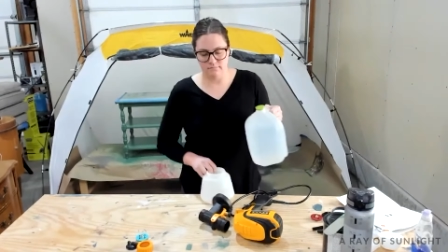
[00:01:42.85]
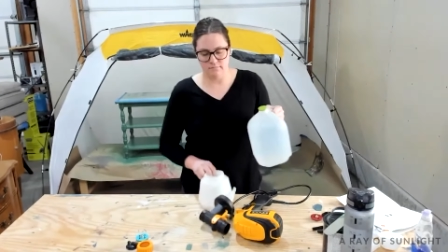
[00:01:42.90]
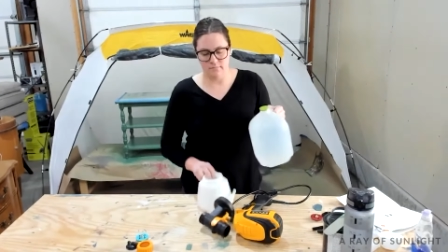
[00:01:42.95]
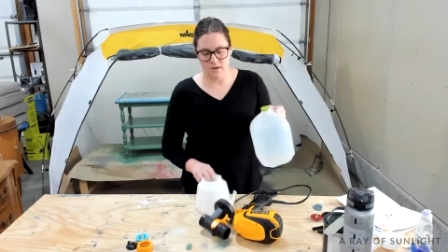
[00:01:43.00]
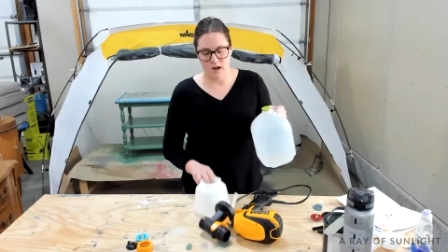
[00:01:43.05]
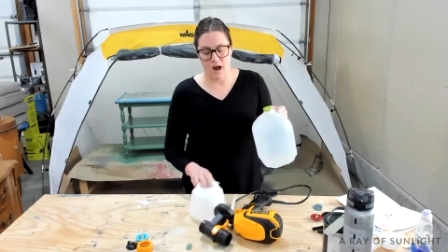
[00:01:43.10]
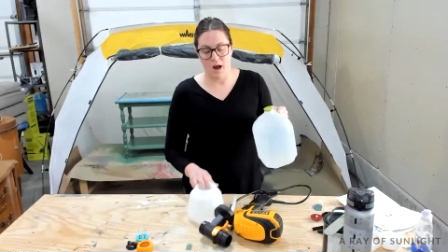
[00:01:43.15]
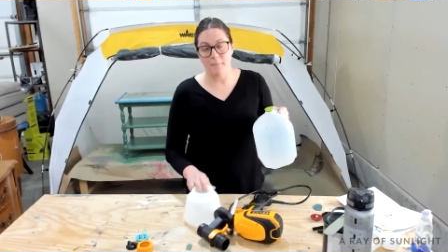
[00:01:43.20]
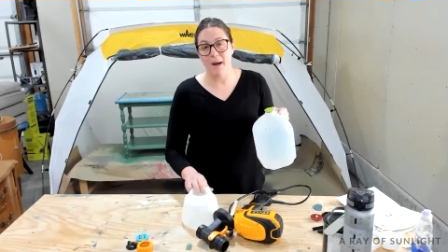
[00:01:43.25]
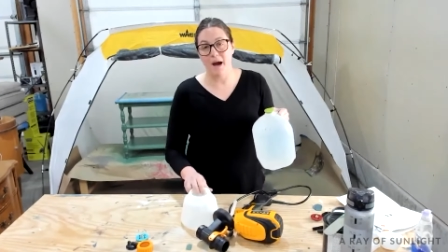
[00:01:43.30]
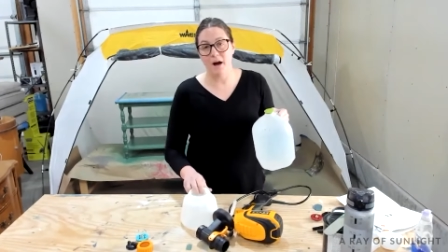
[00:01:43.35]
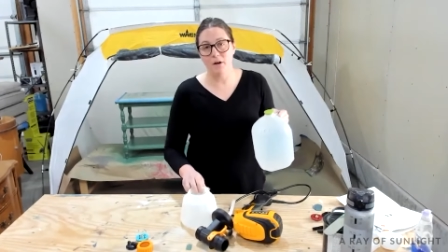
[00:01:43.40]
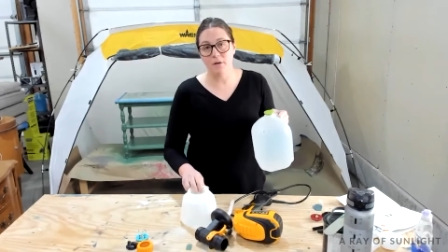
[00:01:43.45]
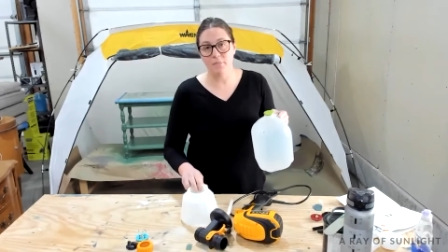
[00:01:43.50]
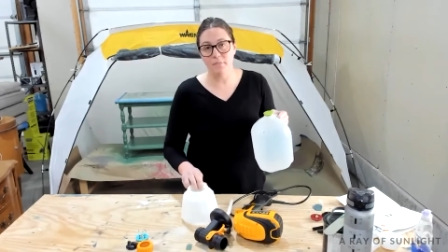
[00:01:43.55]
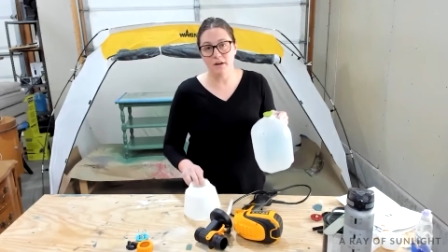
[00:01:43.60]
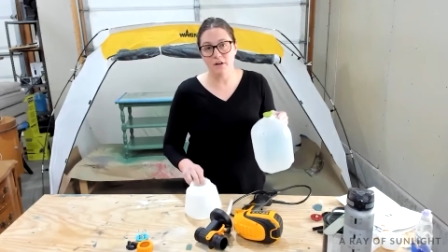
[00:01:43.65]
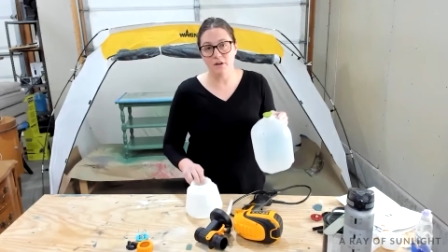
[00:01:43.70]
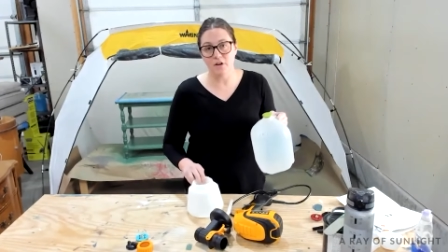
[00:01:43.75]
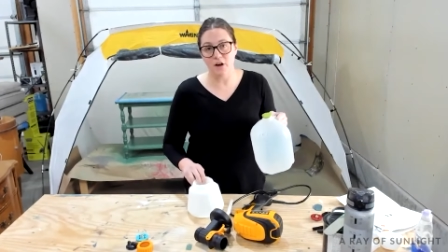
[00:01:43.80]
I'm out in
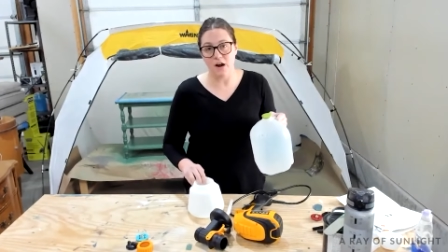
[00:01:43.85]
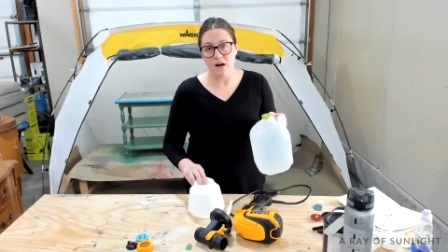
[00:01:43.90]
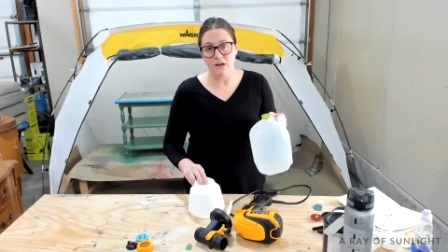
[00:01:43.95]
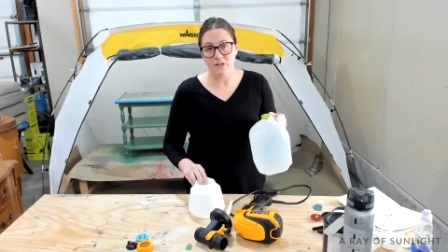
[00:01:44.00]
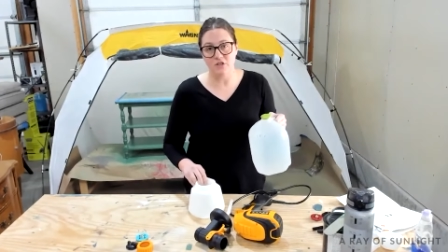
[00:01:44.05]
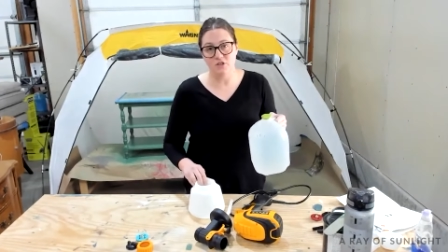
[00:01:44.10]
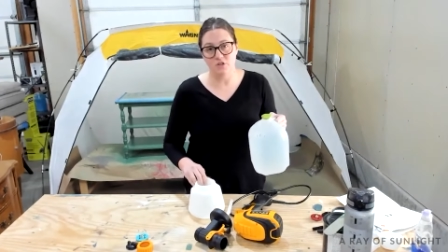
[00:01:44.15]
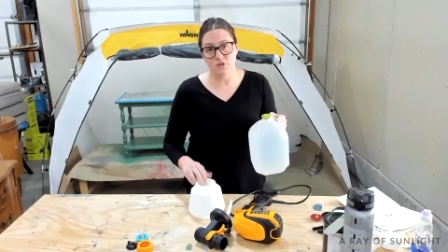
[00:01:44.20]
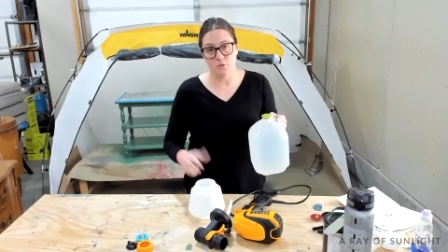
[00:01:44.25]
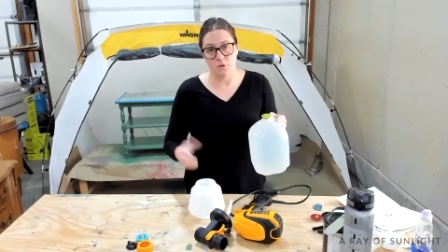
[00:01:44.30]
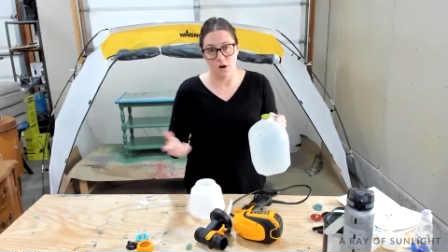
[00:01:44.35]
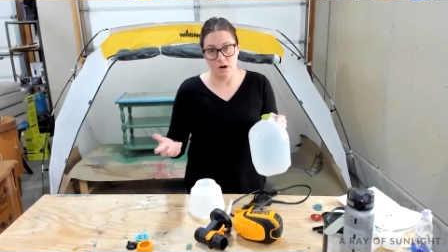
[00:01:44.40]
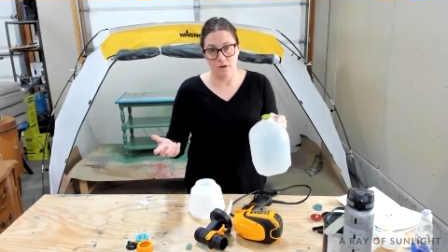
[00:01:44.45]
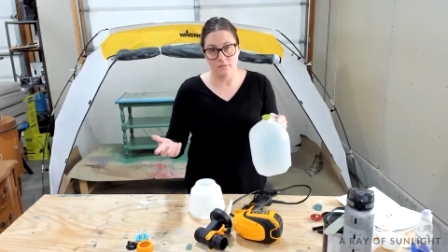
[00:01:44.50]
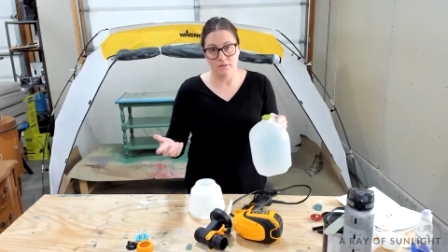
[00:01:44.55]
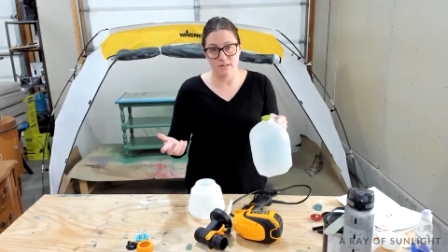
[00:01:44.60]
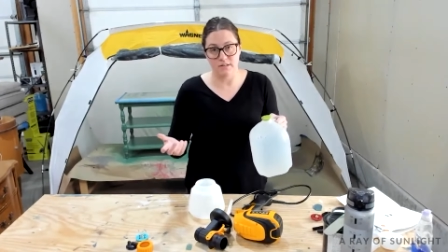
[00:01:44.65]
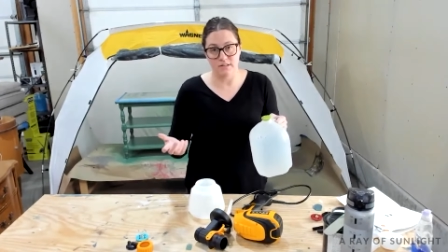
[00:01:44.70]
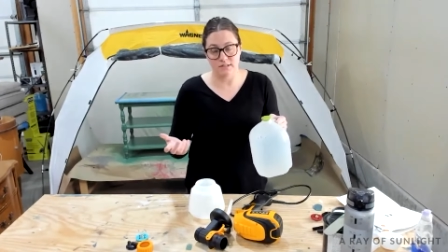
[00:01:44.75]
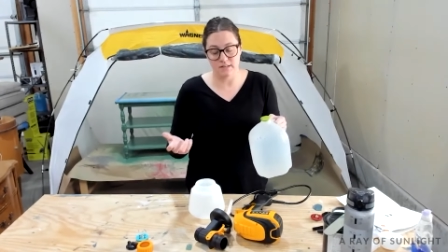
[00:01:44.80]
my garage, so
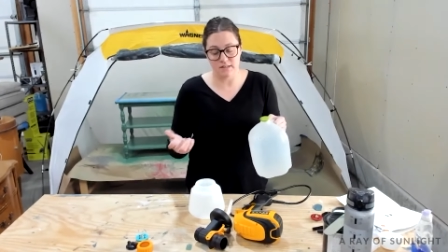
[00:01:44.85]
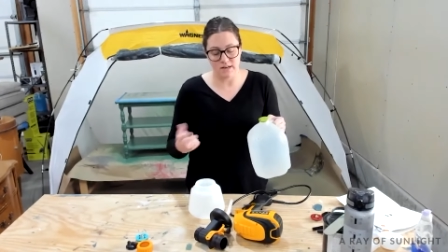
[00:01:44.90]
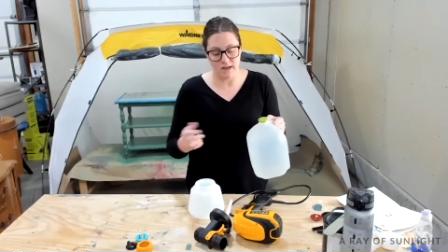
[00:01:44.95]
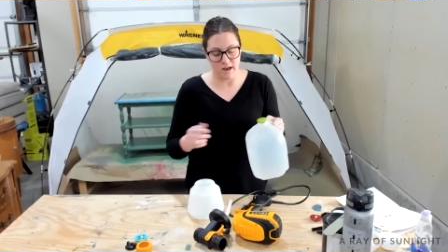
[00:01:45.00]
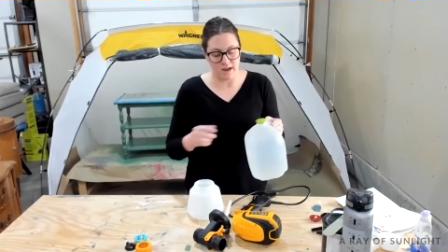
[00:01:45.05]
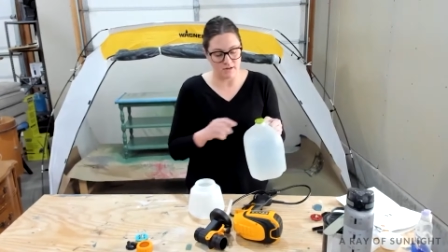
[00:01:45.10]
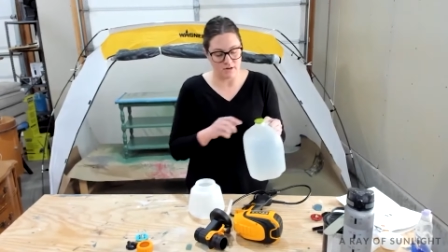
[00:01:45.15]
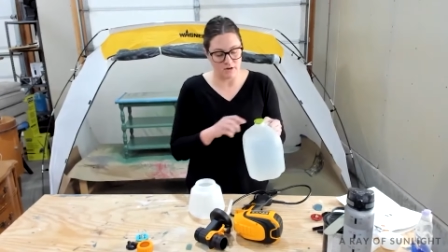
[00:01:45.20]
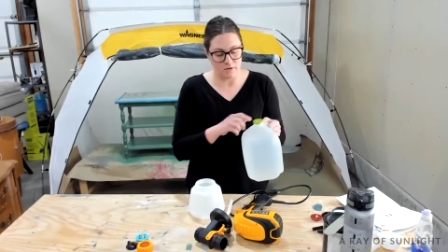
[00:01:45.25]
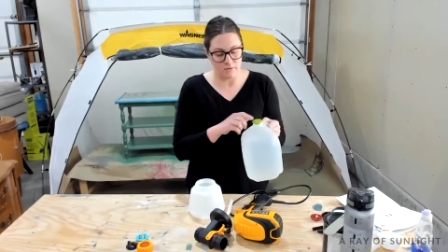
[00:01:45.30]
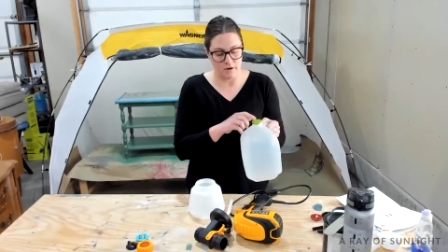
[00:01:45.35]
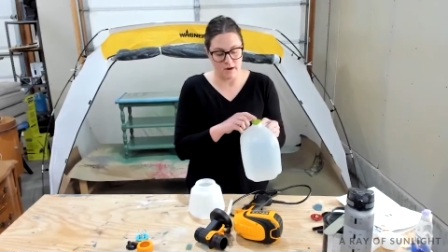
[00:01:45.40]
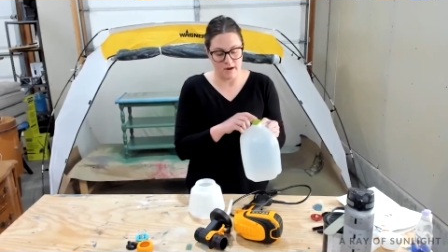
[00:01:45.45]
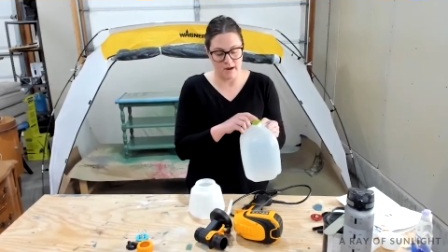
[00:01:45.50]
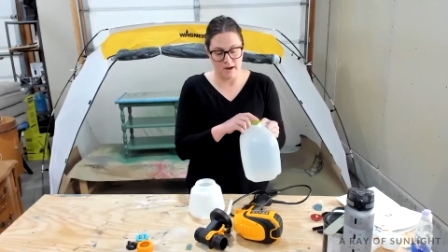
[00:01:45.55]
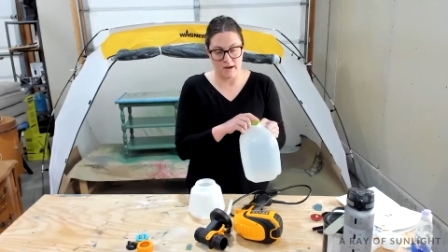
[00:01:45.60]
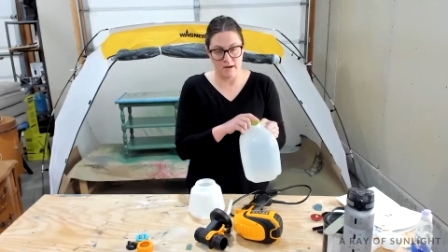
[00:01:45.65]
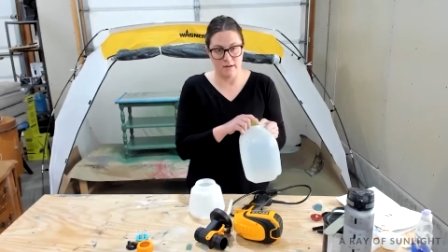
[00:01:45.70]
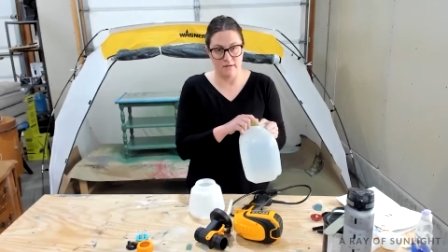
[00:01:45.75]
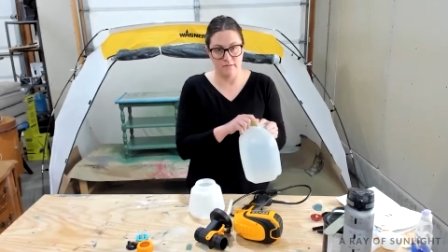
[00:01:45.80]
obviously I don't
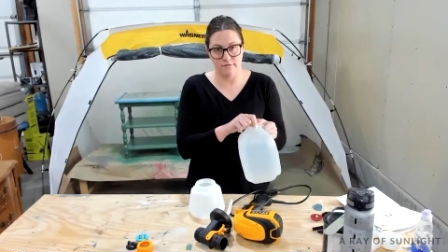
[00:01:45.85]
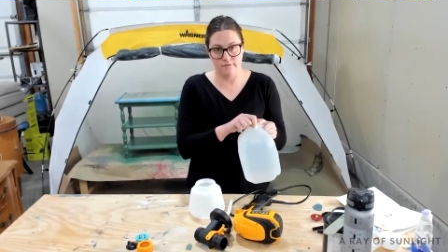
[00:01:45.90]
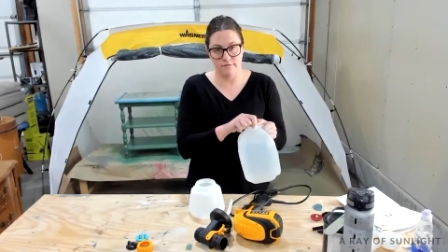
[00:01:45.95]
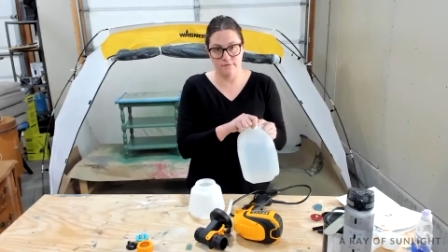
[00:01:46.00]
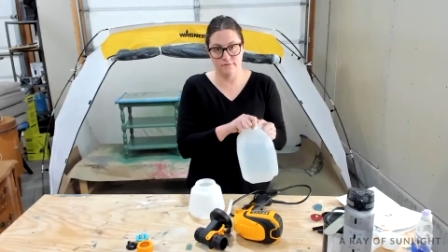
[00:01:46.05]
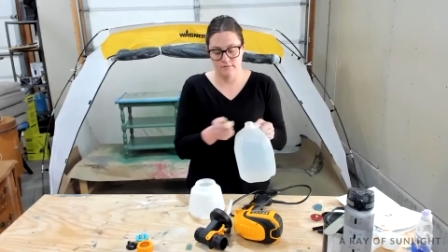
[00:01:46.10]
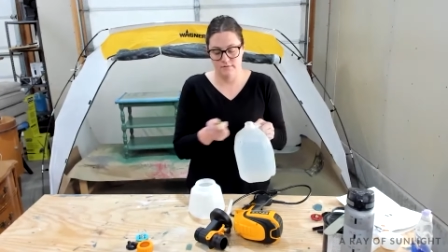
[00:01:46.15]
have